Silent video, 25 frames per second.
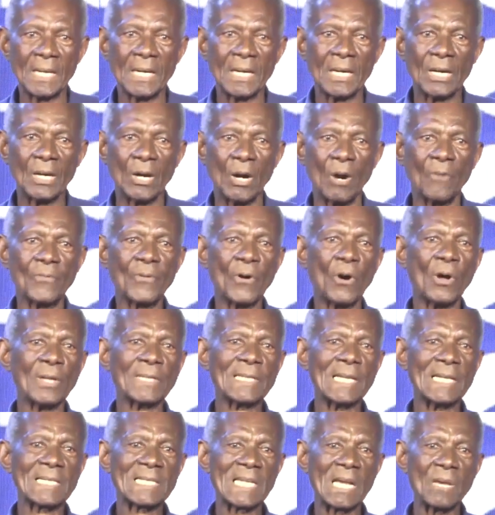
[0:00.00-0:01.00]
of all
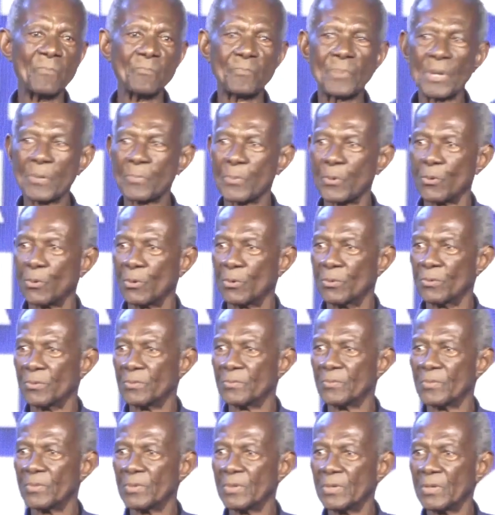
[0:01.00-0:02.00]
the 10 people
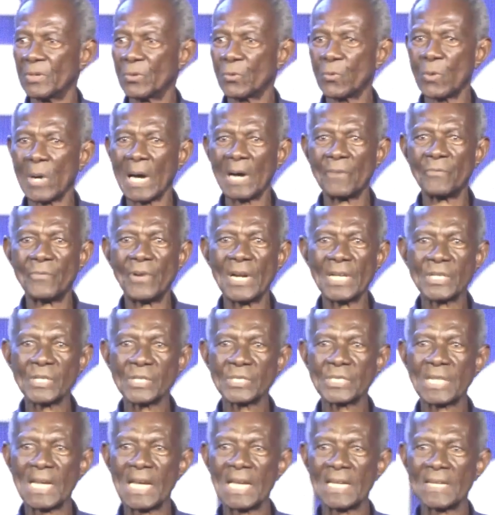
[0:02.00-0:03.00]
who have
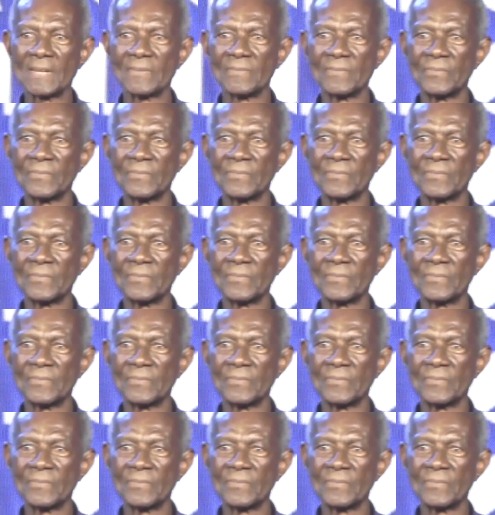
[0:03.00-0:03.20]
registered